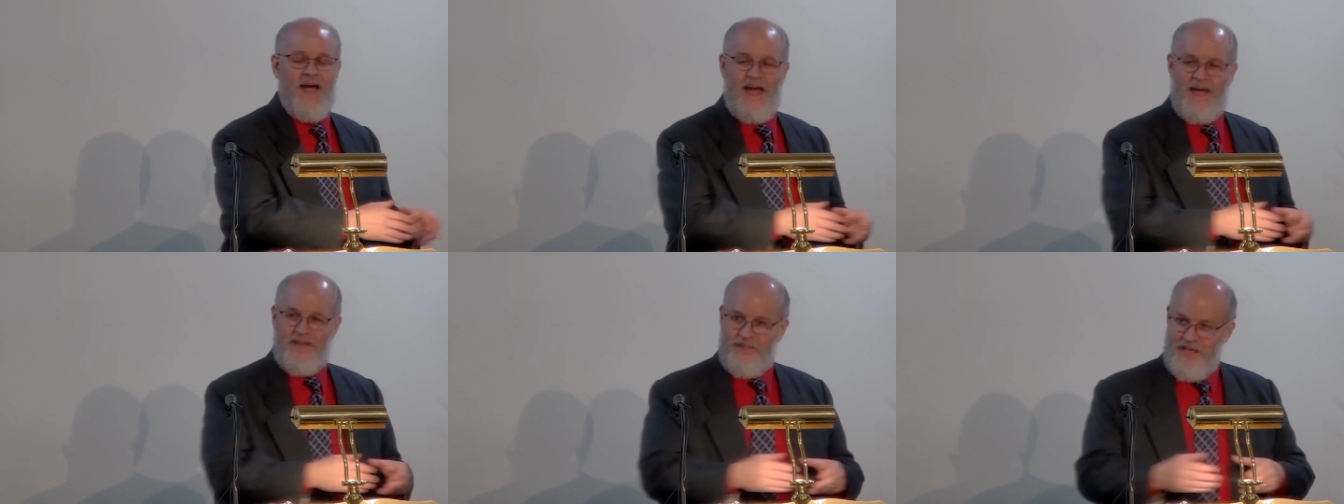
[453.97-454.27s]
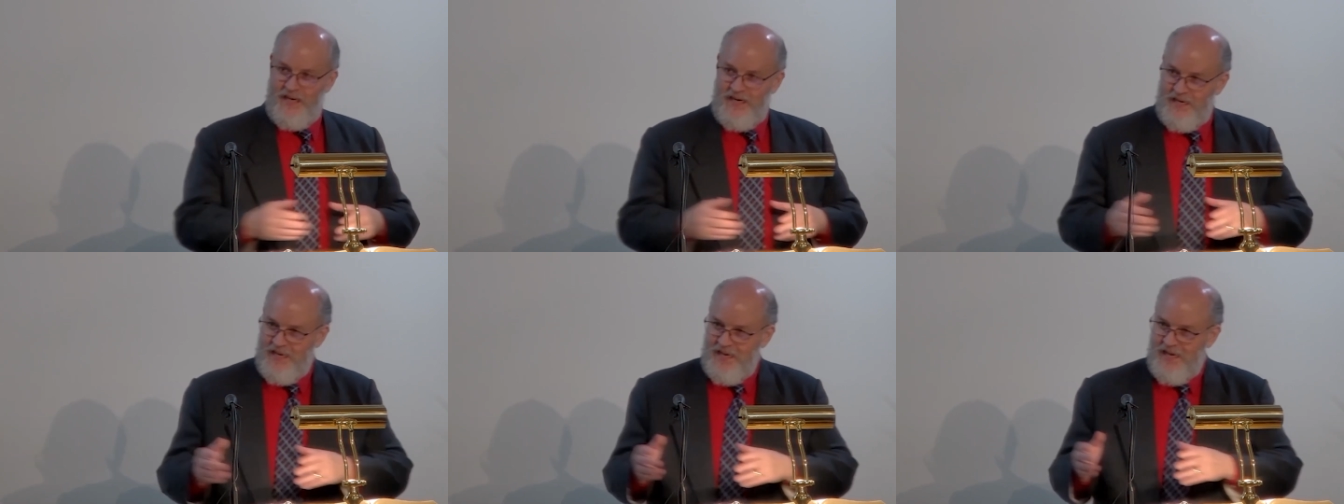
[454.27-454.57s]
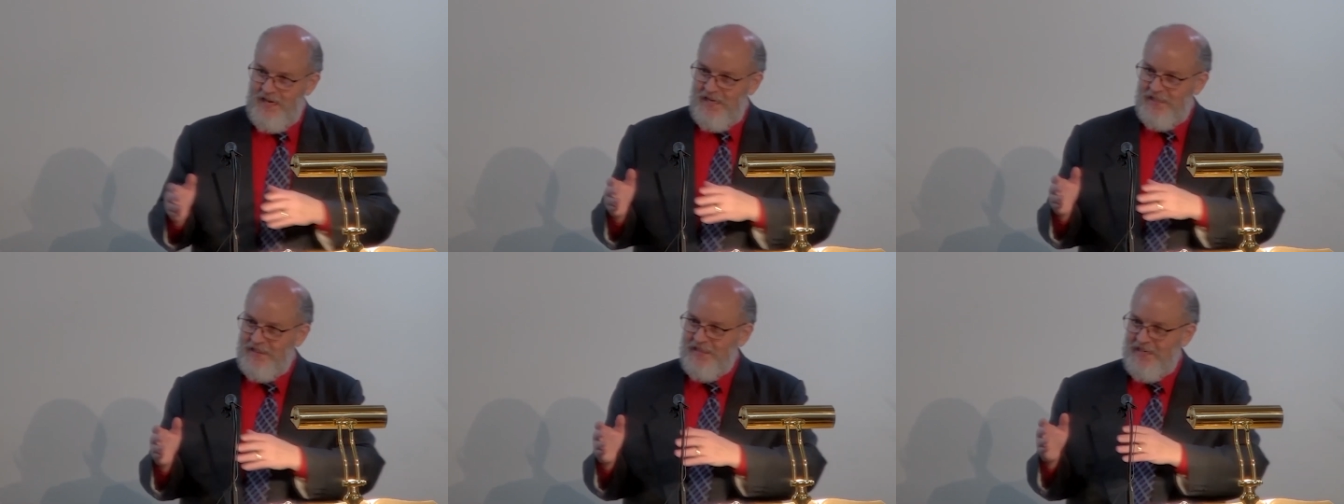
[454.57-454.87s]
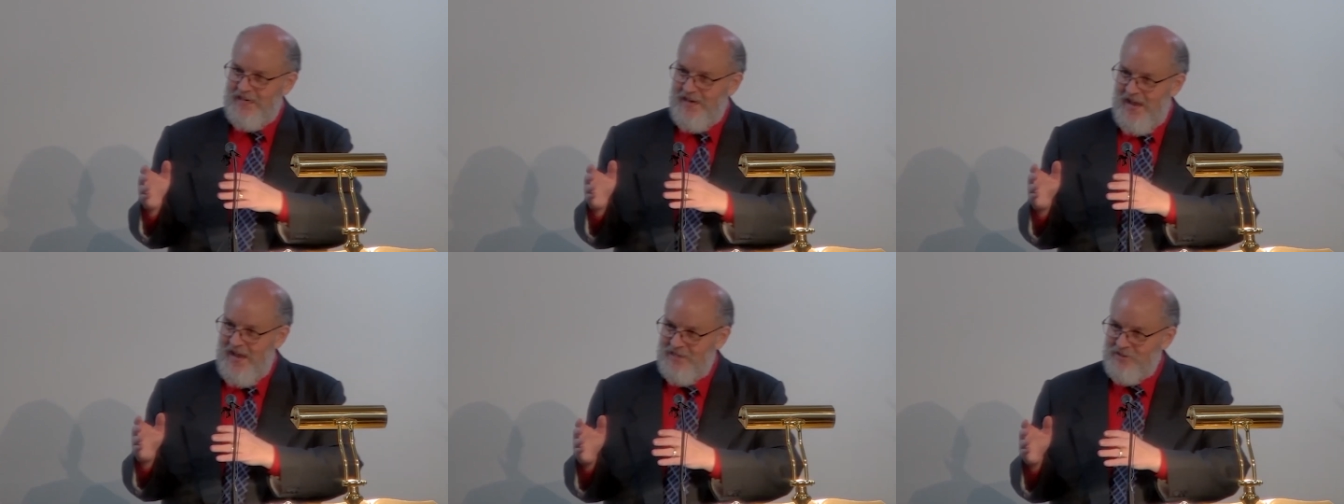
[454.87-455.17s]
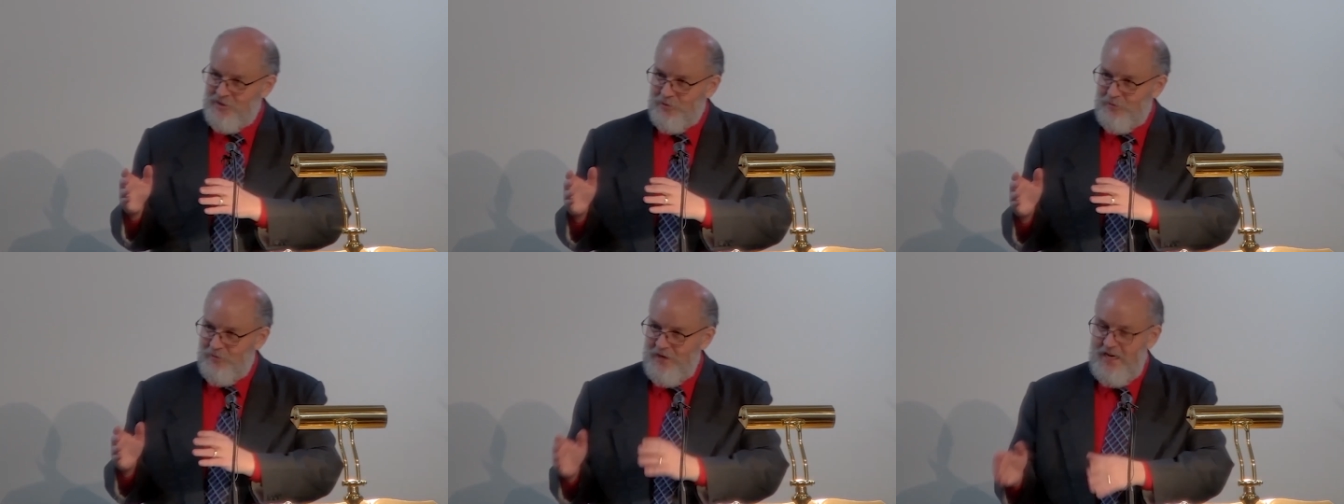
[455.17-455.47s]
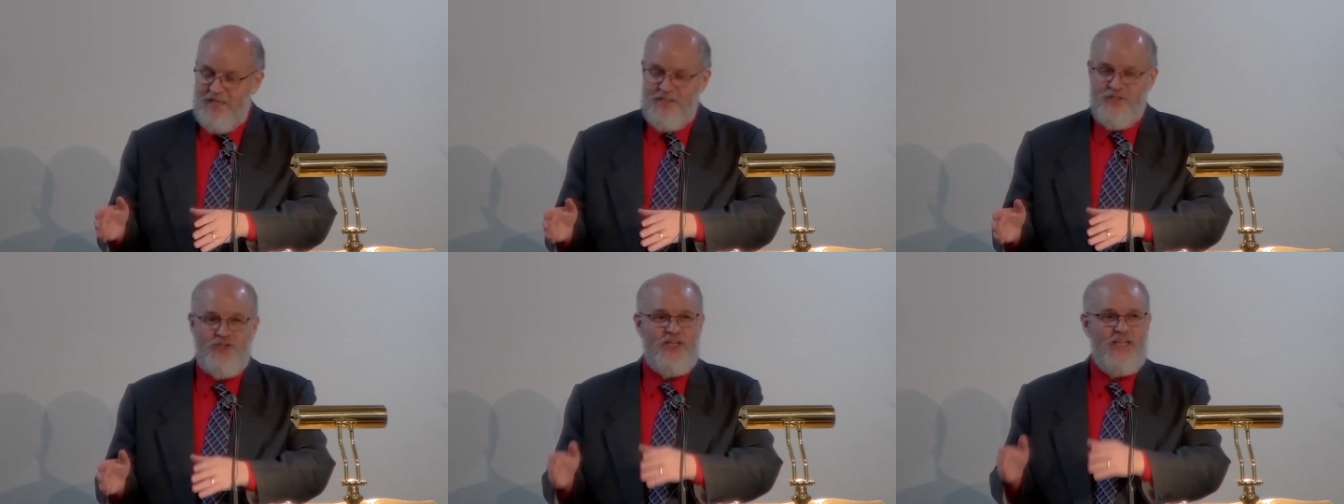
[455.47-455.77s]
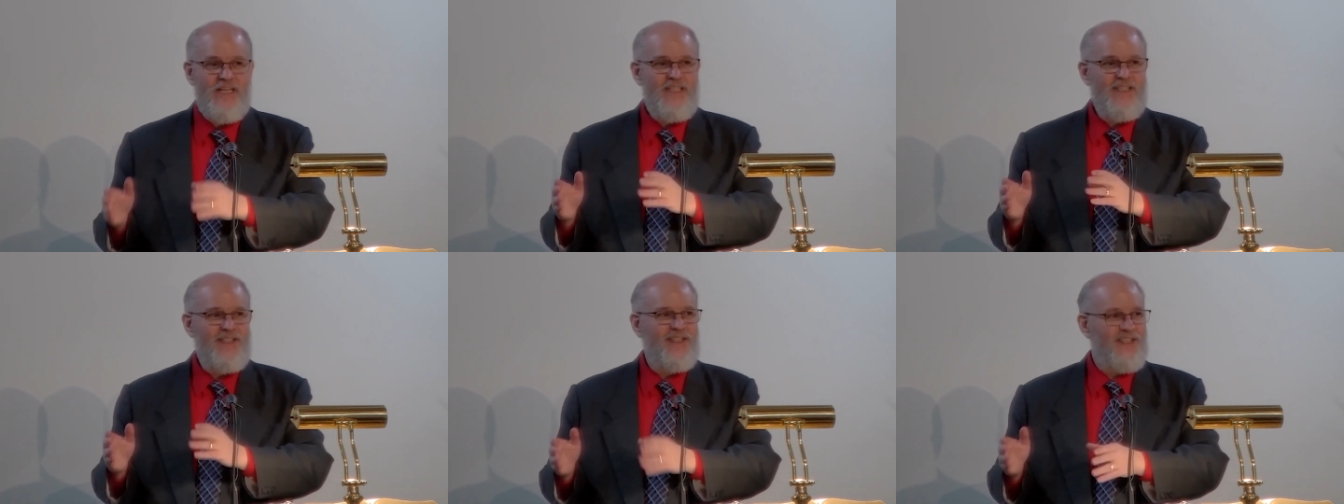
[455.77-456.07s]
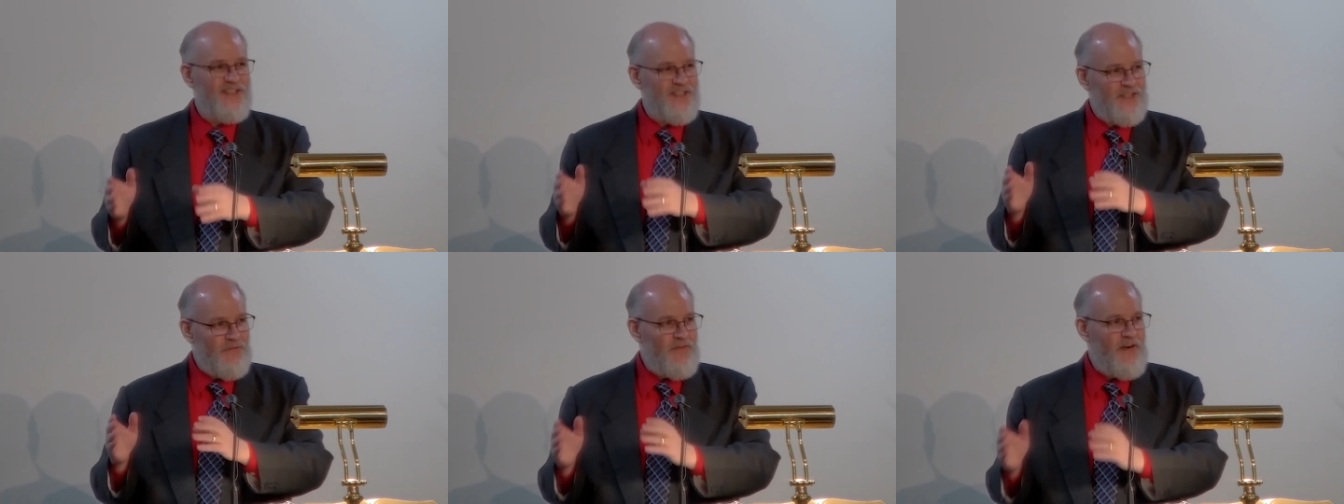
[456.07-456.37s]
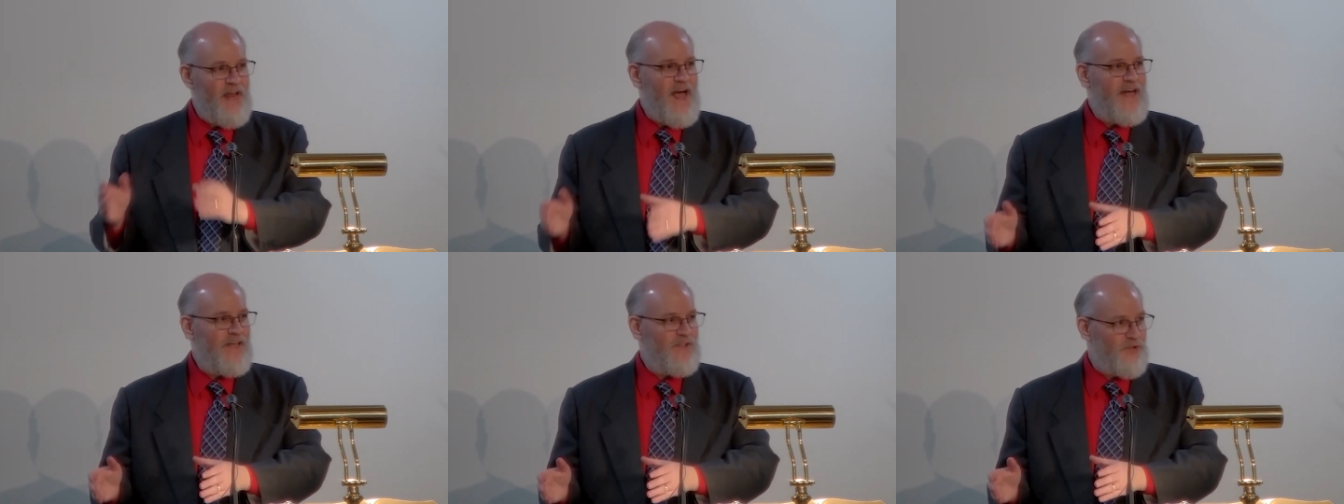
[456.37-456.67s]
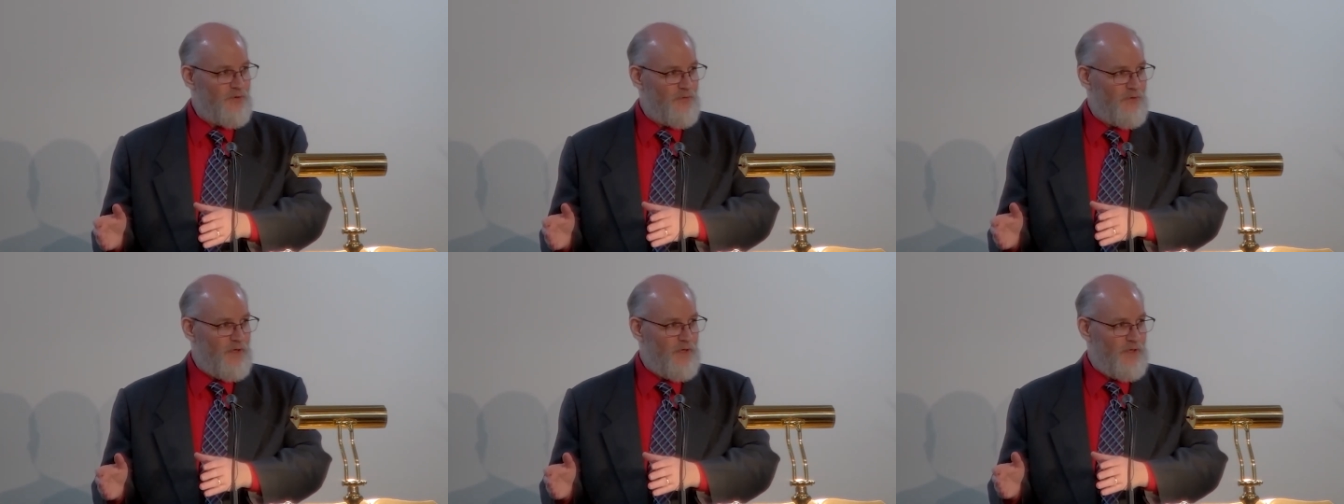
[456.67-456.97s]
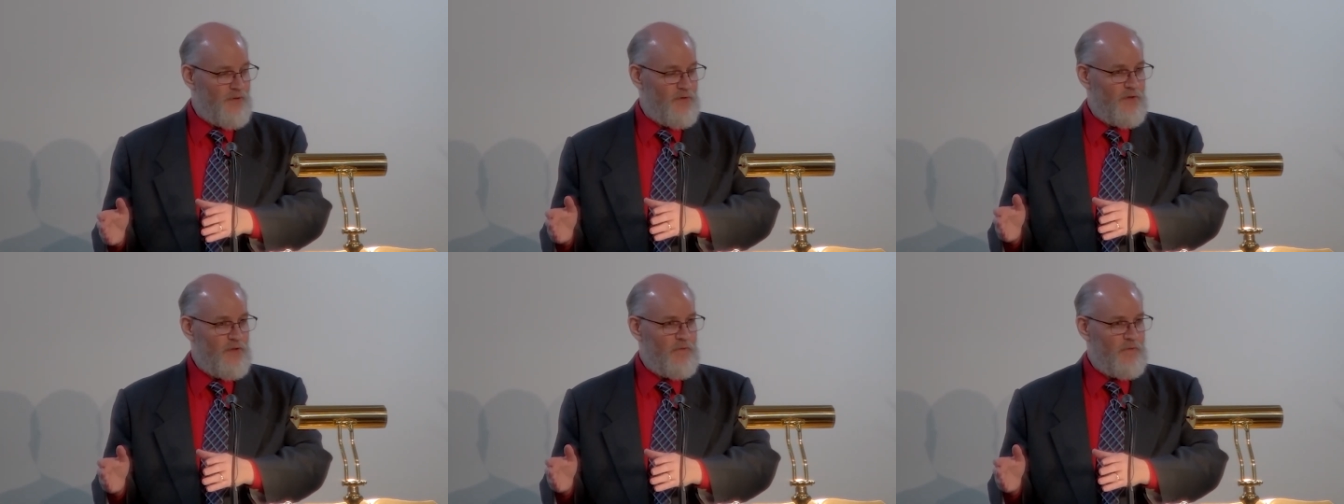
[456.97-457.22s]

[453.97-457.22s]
and then again the Nazarene, Jesus of Nazareth,